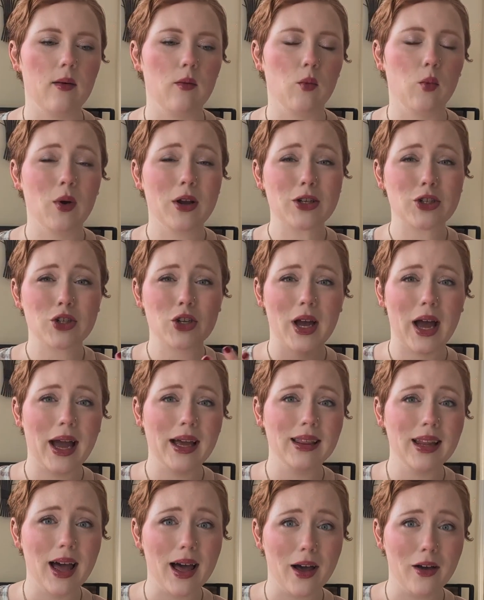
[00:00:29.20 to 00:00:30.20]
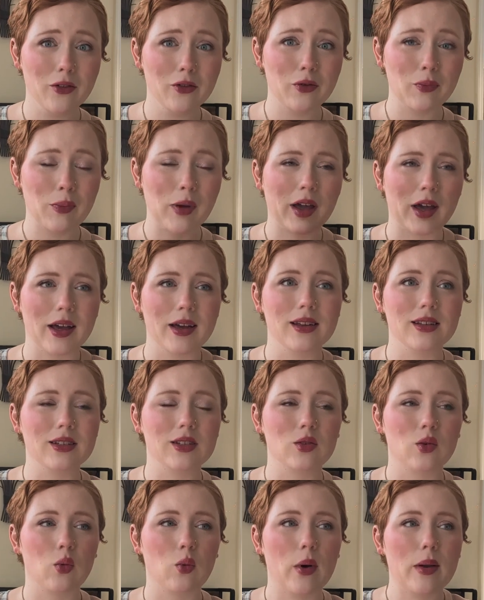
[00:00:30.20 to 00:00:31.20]
Which I love
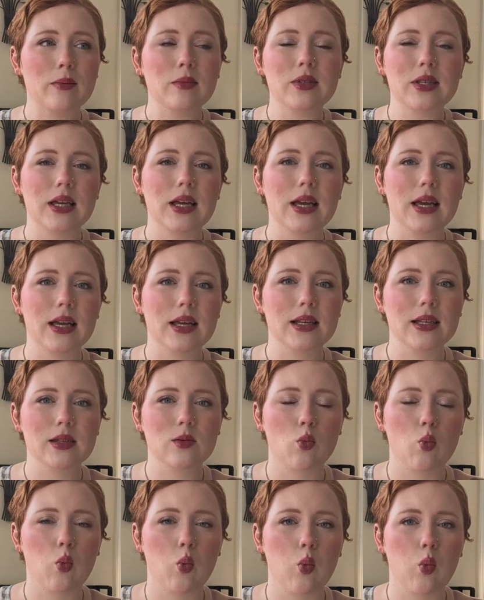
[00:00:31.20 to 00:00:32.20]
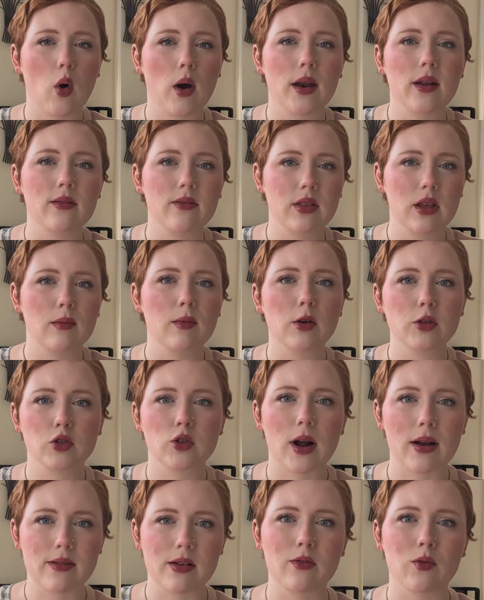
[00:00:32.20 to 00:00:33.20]
because whimsy is one of the most
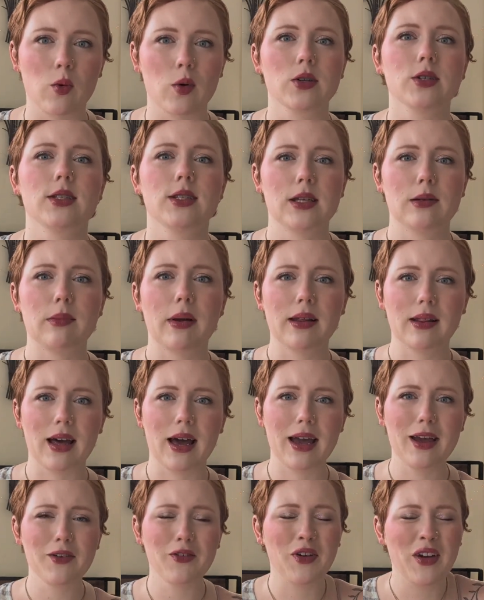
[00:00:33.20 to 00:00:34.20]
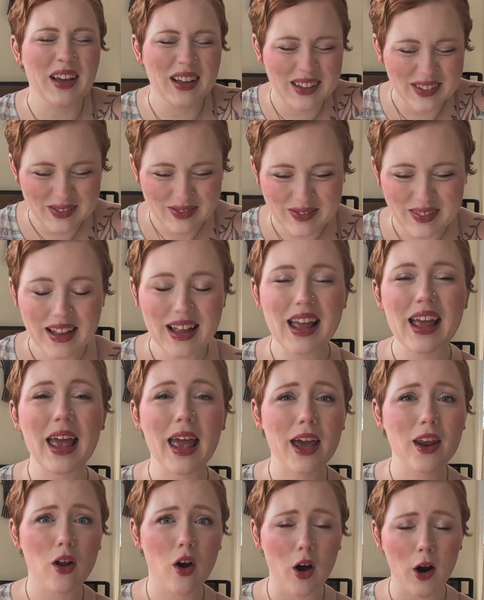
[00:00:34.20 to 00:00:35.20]
driving forces in my life
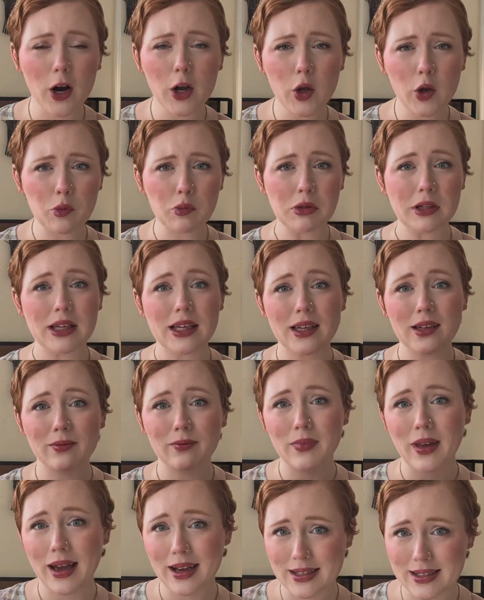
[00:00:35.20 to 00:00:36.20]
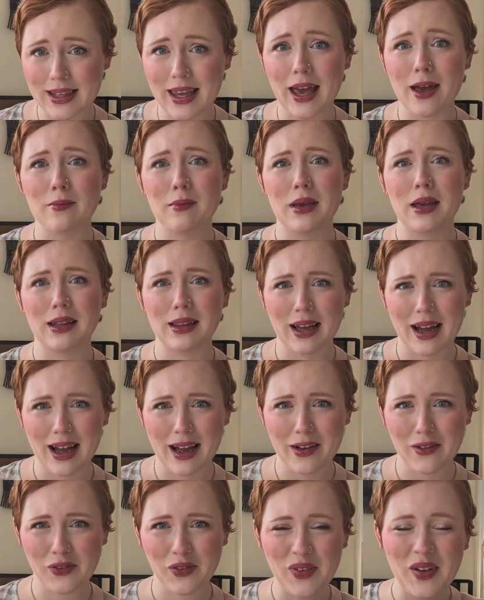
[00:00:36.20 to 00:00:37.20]
and arguably has kept me
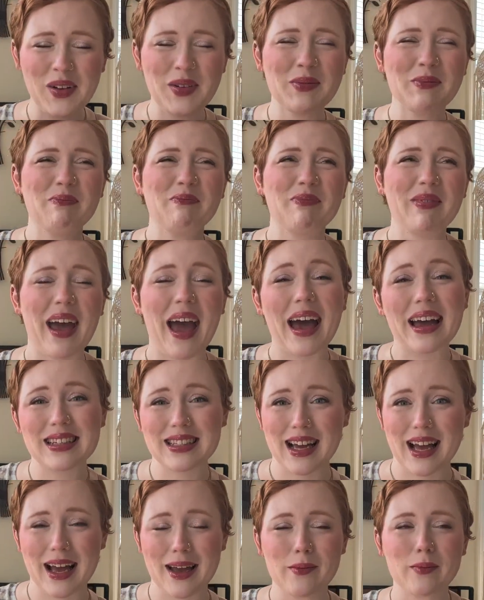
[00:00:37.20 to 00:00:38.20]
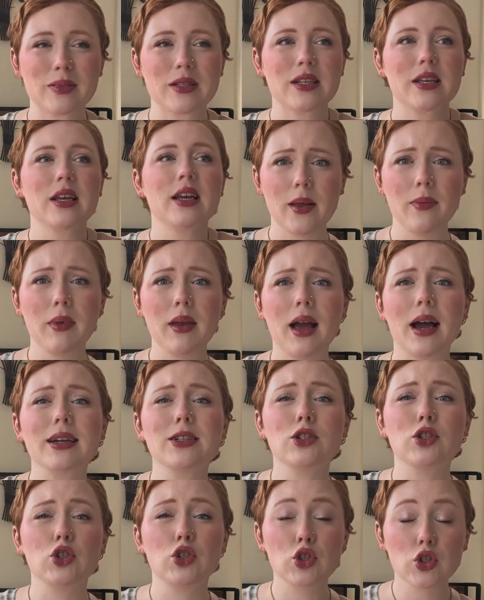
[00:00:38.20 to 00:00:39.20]
alive at times. Something
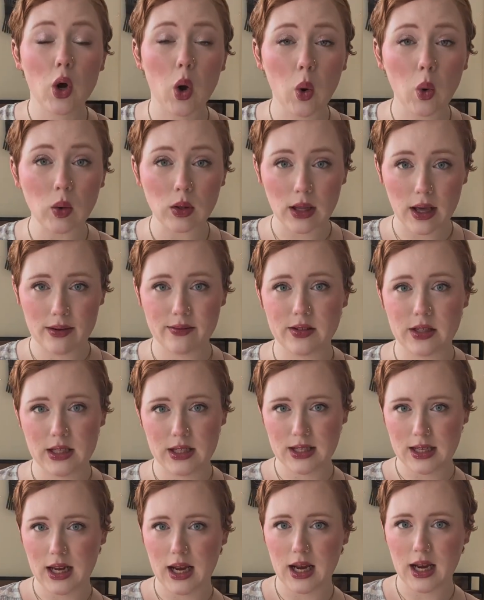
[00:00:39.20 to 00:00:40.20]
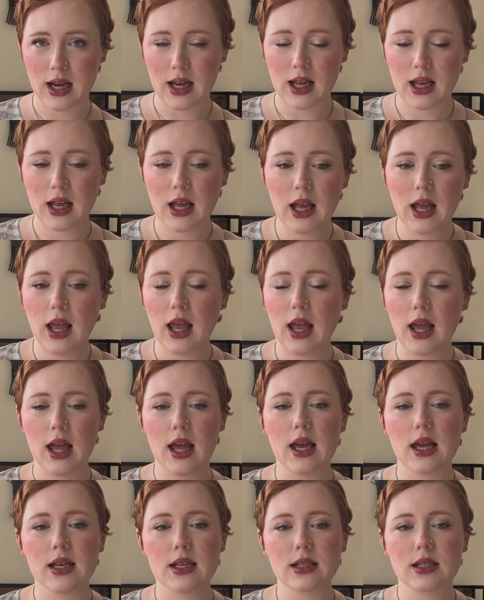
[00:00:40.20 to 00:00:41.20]
I don't love to see
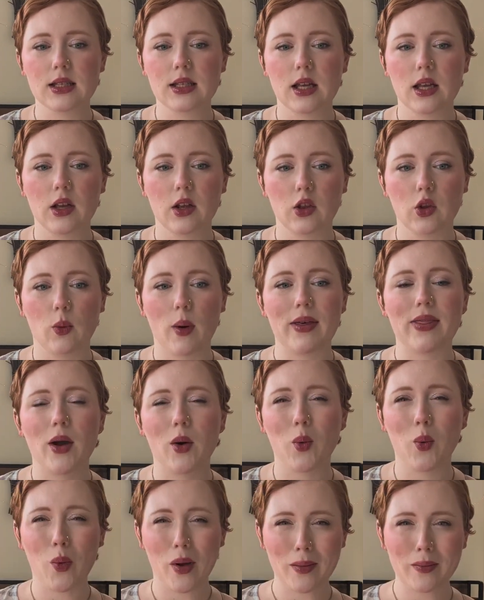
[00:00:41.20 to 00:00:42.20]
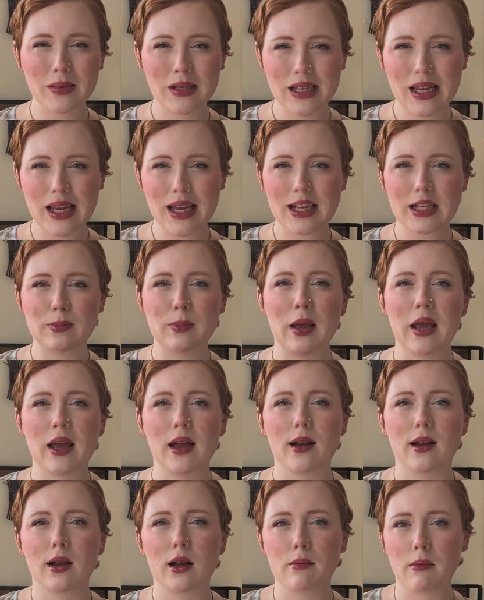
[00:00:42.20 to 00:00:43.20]
is the way that whimsy is
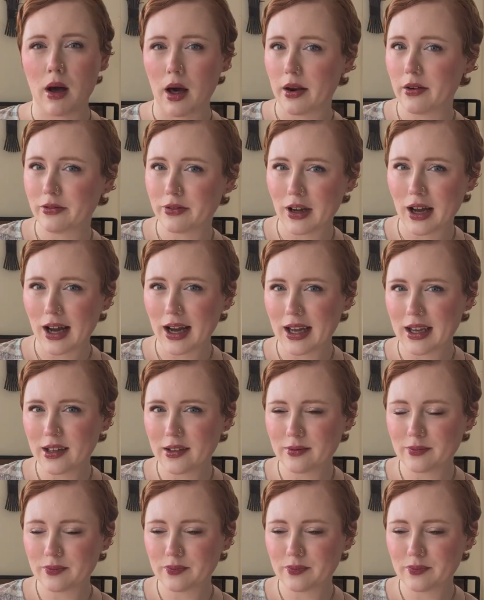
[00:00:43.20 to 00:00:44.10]
being commodified